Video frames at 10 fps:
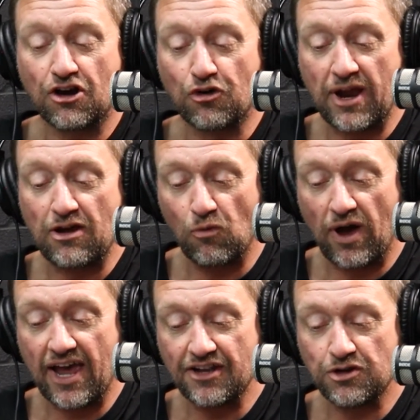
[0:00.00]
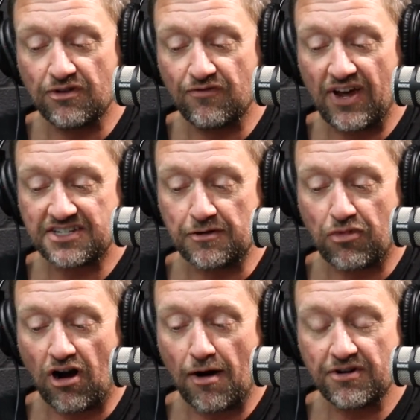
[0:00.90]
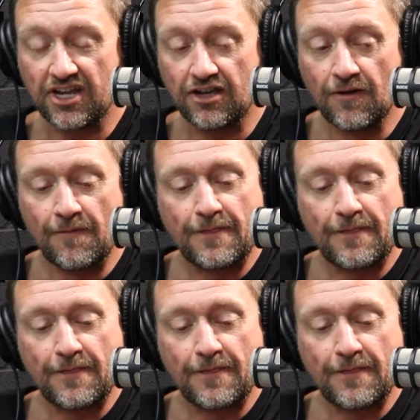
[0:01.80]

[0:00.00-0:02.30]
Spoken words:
great way to invest in property,